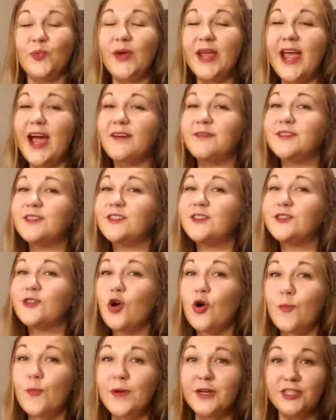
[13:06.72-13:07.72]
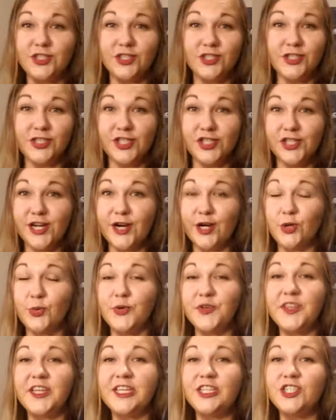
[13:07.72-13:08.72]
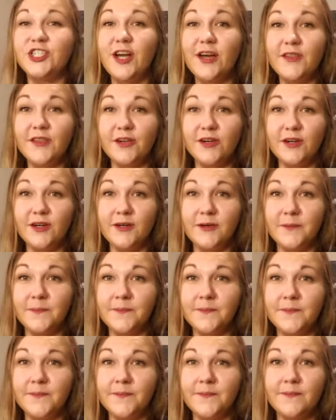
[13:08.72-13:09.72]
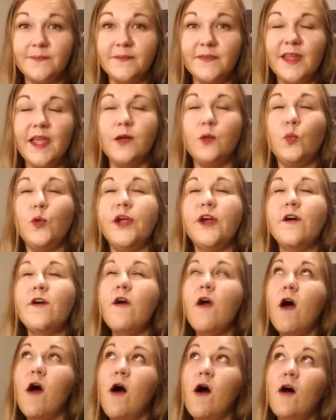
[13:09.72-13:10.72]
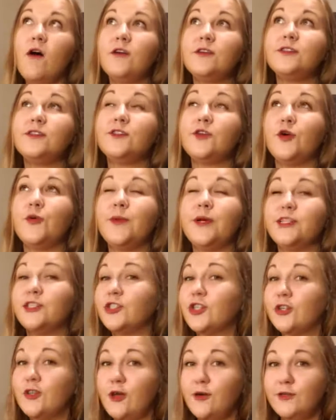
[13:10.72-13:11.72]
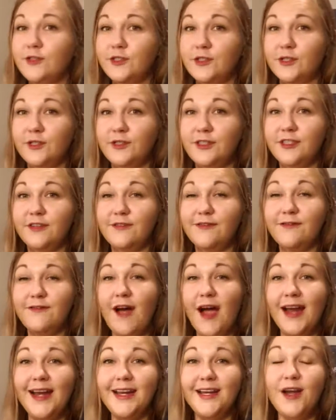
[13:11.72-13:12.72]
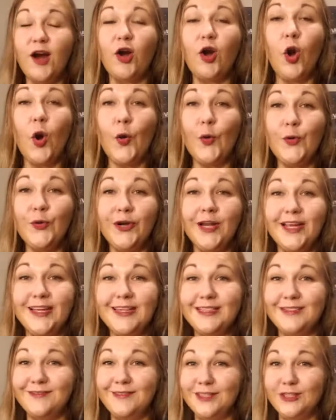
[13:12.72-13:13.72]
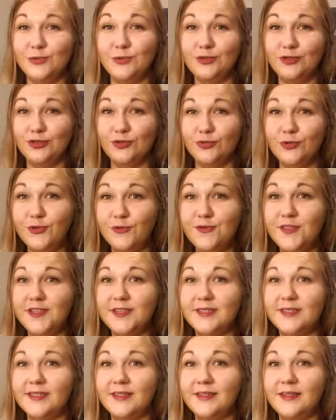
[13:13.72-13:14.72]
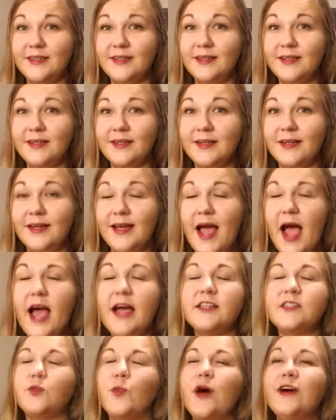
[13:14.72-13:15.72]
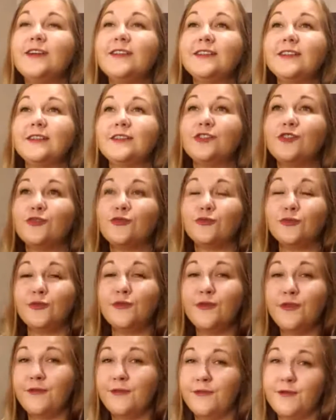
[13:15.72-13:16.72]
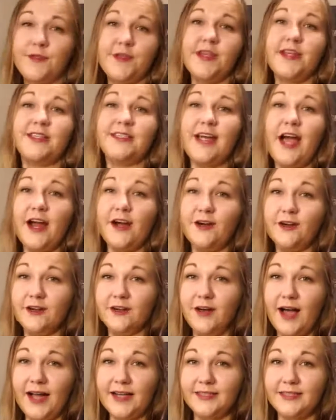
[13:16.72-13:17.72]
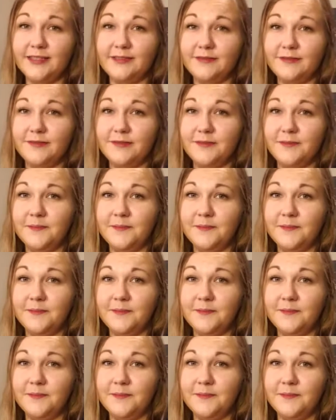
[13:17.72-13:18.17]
We have so much to share with each other, and we are all so much closer to finding our own individual truths, as well as a truth for the entire collective.